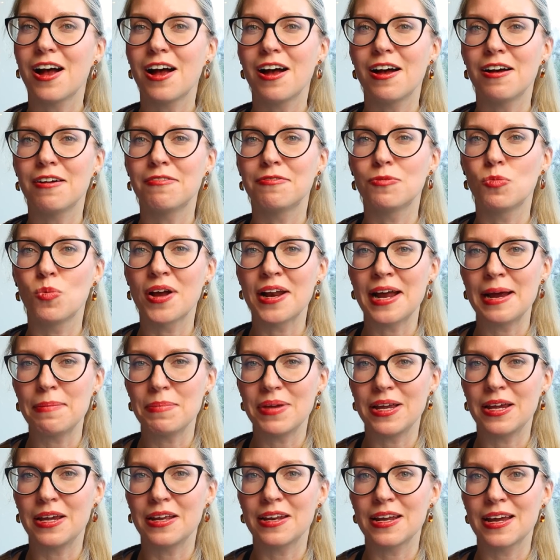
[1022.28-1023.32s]
of what
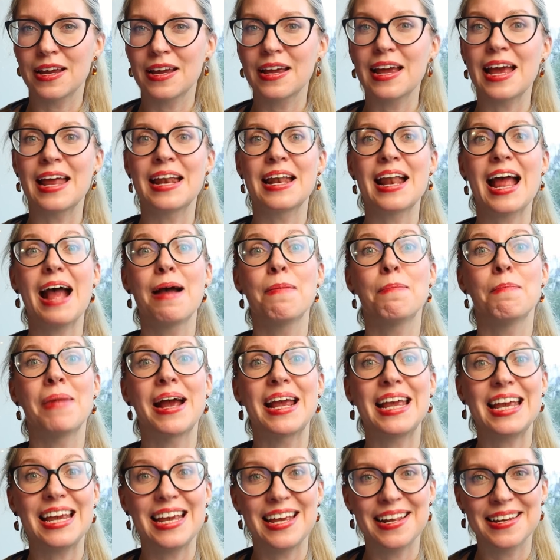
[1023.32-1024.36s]
I'm eating and
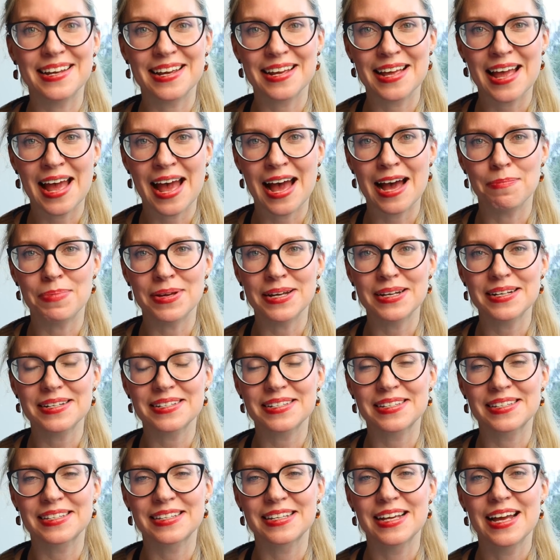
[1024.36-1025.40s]
my eating
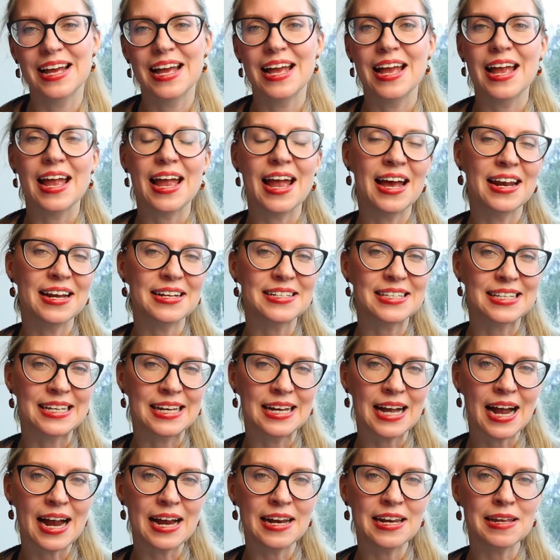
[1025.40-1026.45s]
habits, and it's
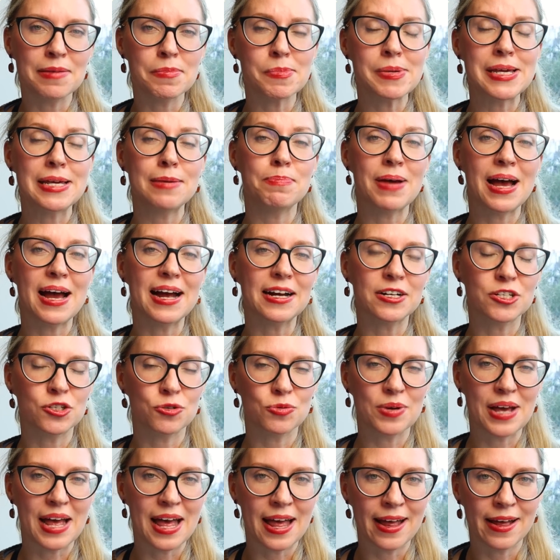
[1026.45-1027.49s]
guiding me back
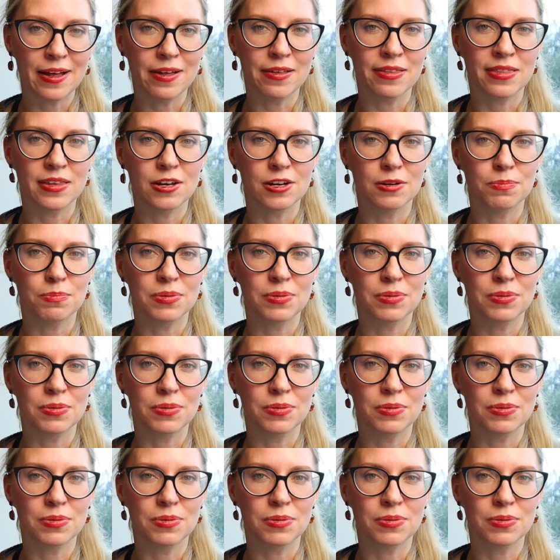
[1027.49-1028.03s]
to a healthier